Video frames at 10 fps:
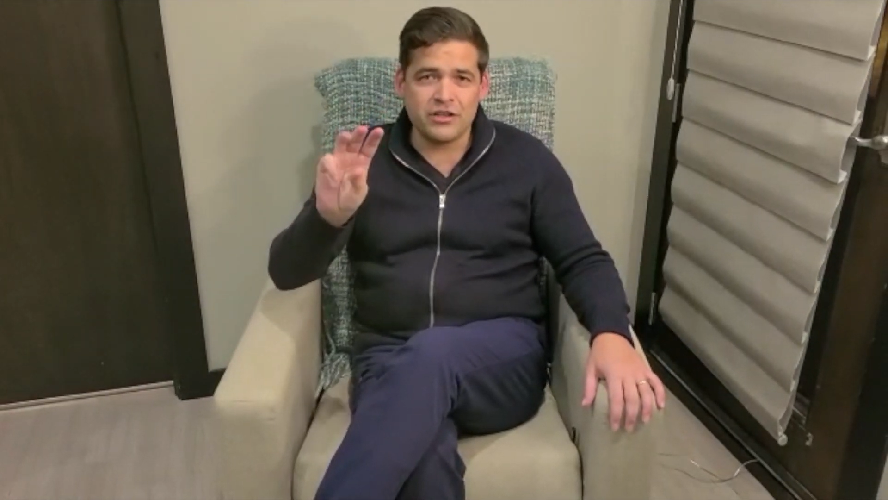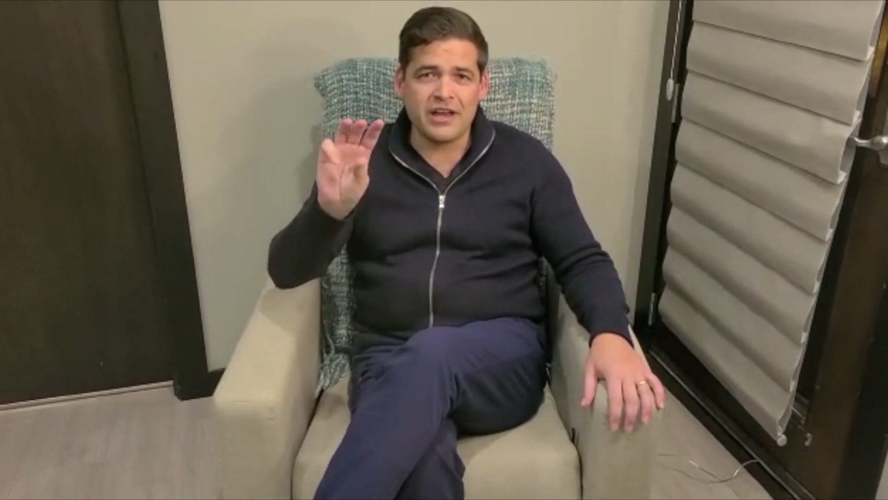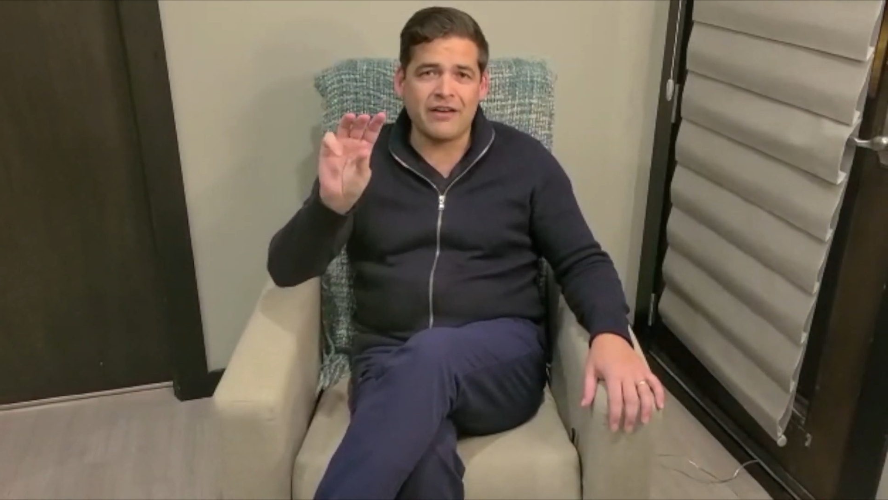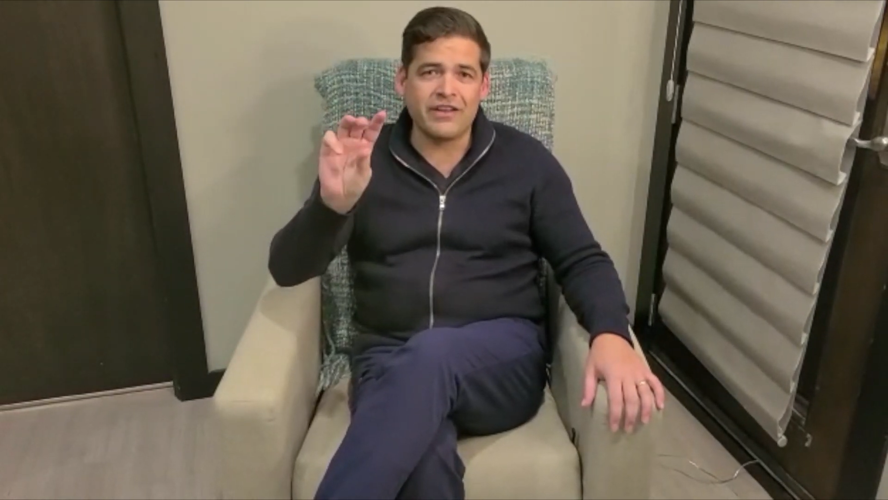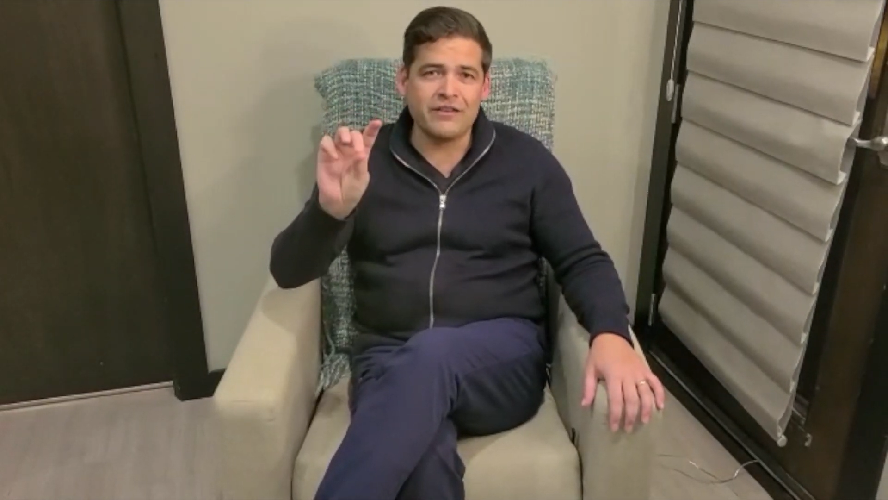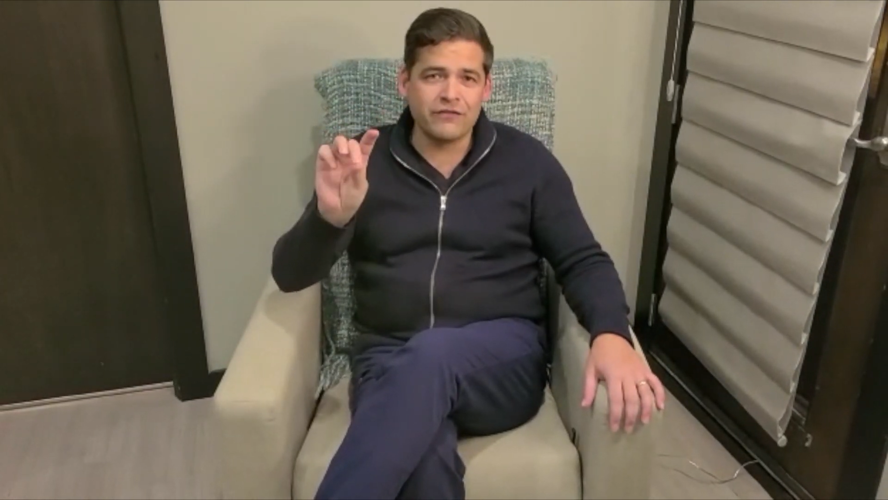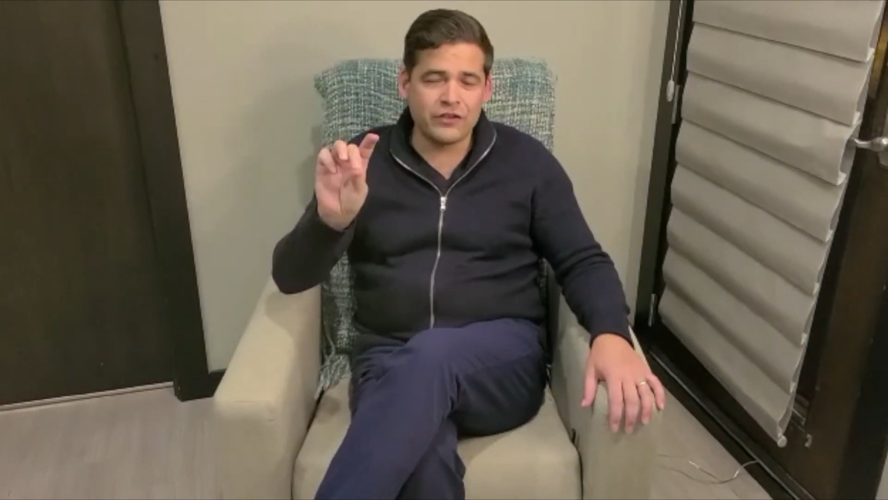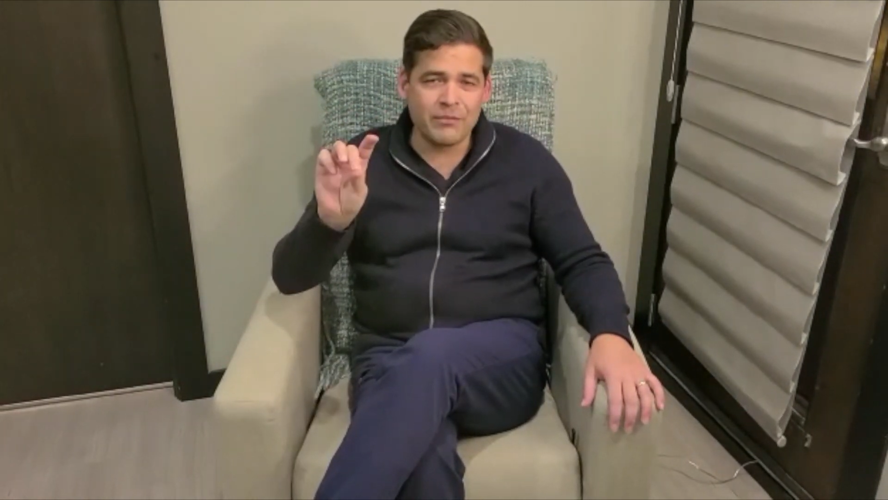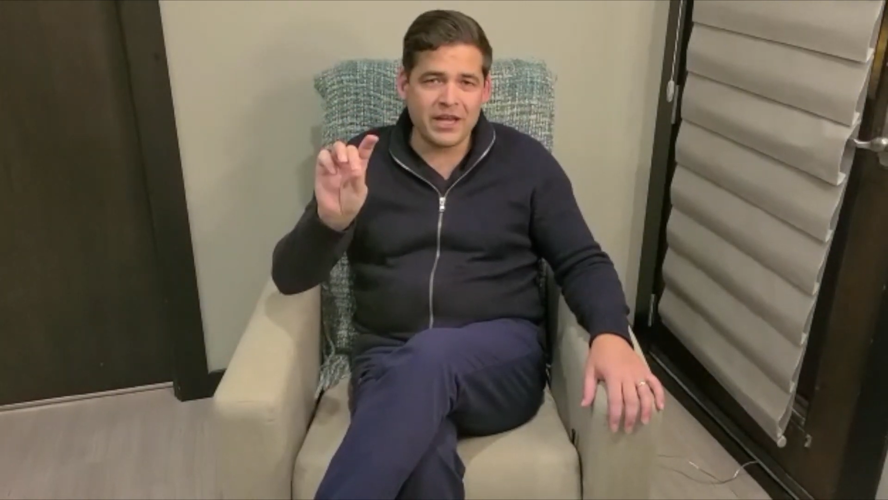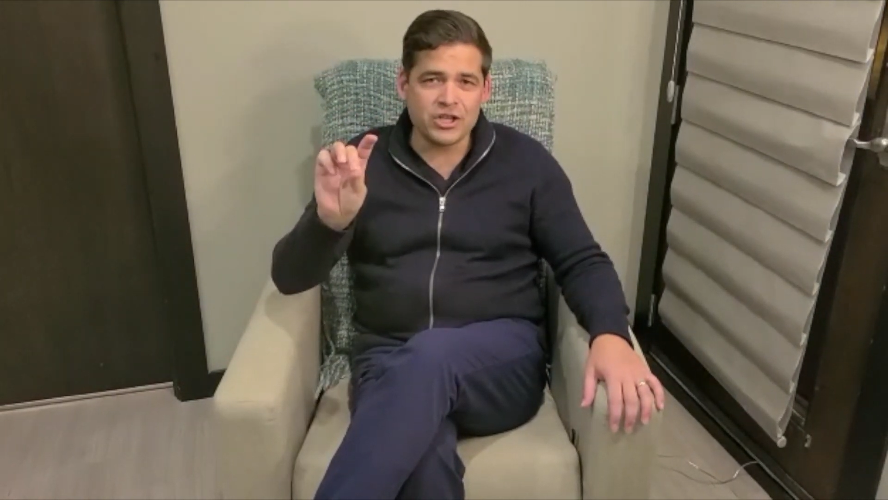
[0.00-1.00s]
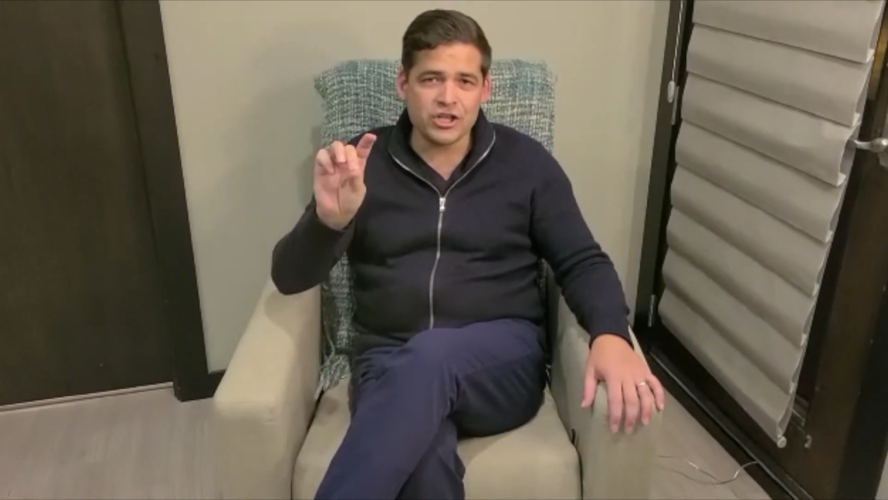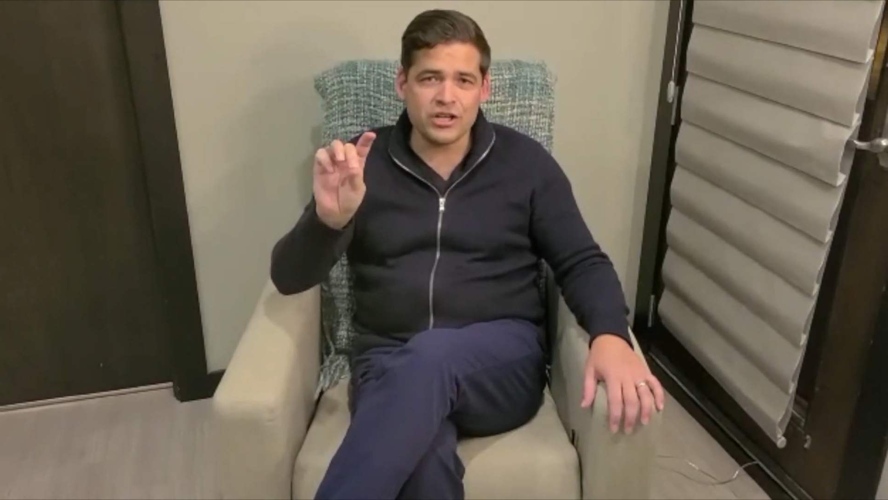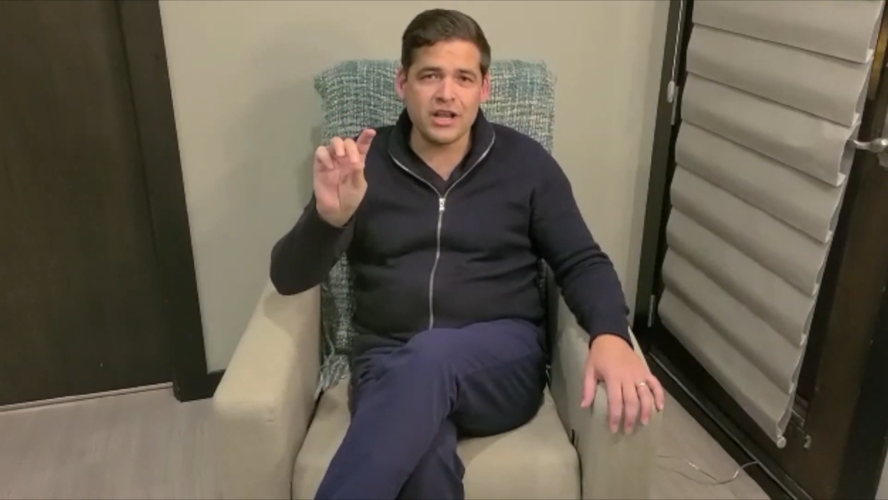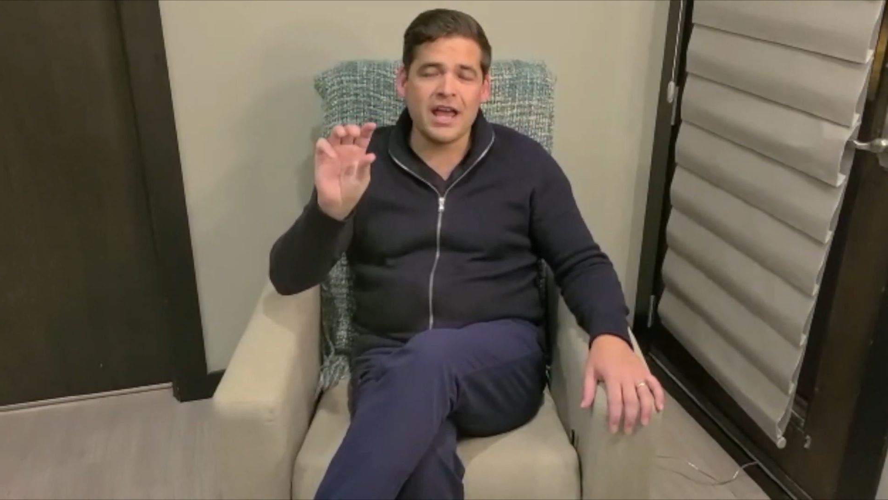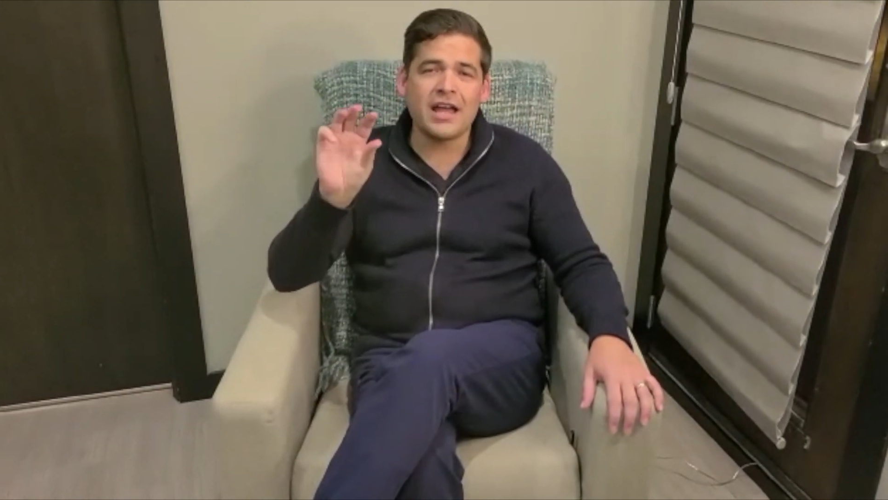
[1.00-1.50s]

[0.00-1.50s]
you have inflammation,